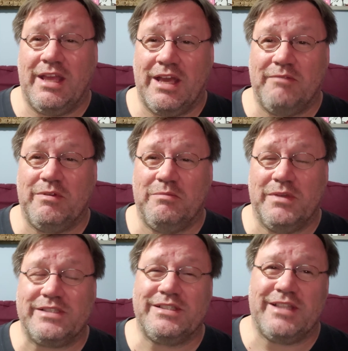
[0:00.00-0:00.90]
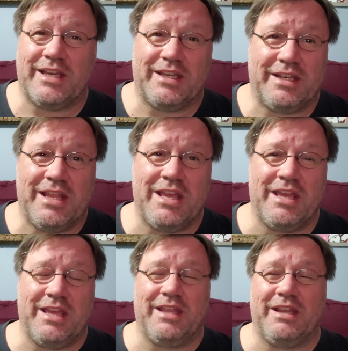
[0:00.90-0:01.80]
I've been missing that.
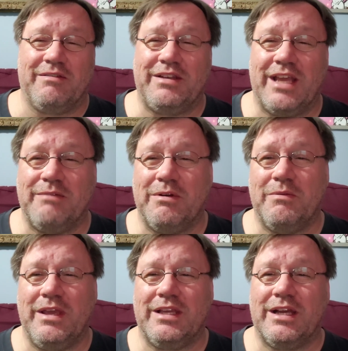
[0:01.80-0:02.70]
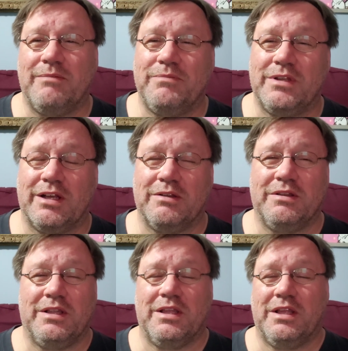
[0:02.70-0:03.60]
And every time I wake up,
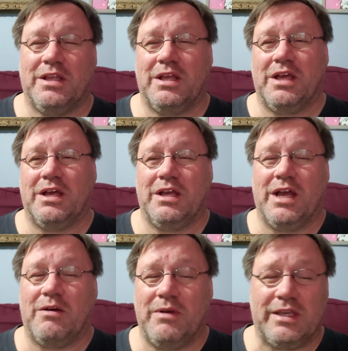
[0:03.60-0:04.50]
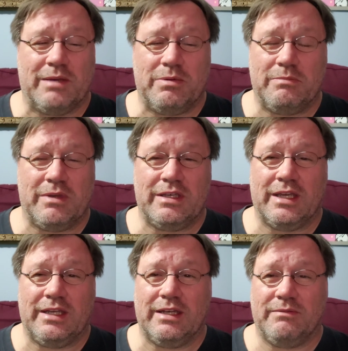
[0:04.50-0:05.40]
I wake up at
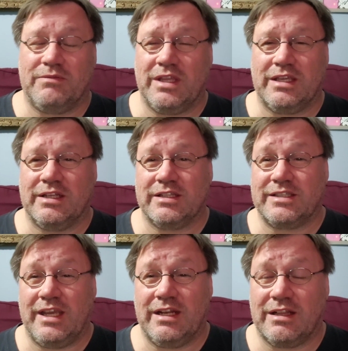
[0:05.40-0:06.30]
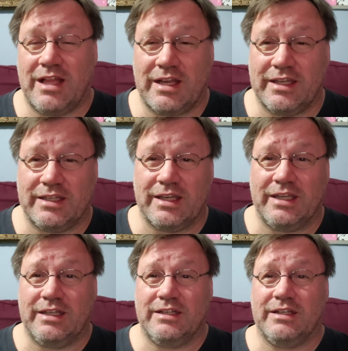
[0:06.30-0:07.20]
midnight and thinking it's 8 o'clock at
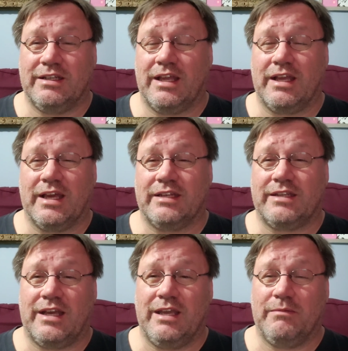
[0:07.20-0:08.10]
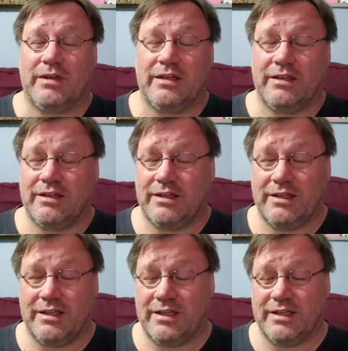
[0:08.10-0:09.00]
night and I got time,
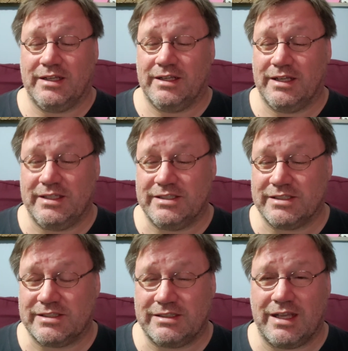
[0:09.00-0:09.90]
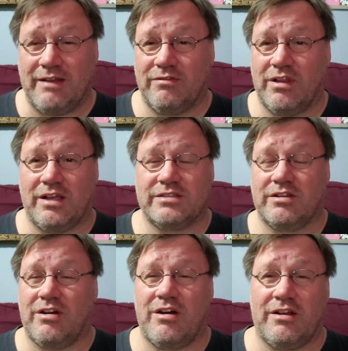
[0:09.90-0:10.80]
and I've lost
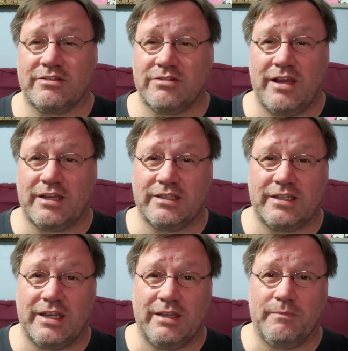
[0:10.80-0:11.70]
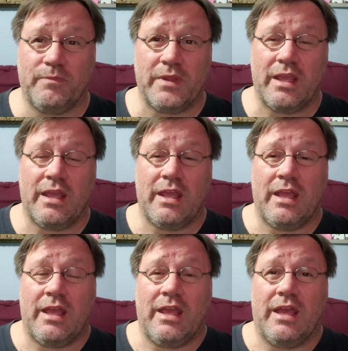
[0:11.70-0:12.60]
all track of time,
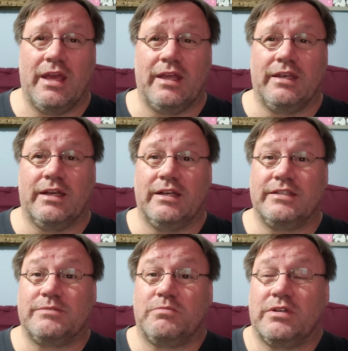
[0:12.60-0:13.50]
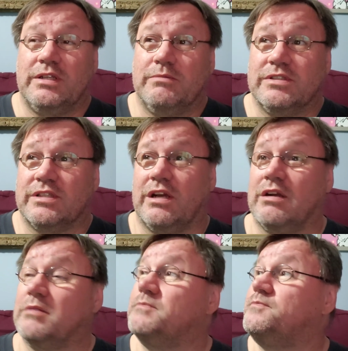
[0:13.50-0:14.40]
and it's pretty bizarre.